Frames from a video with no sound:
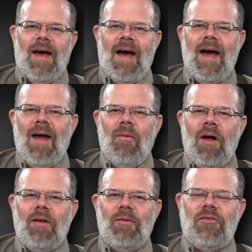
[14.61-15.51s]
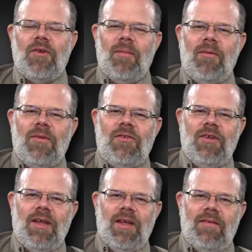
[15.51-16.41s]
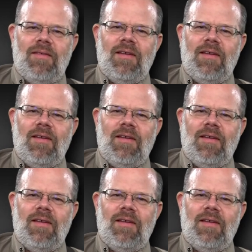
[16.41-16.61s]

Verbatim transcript: Hi, welcome to Strumming with Steve.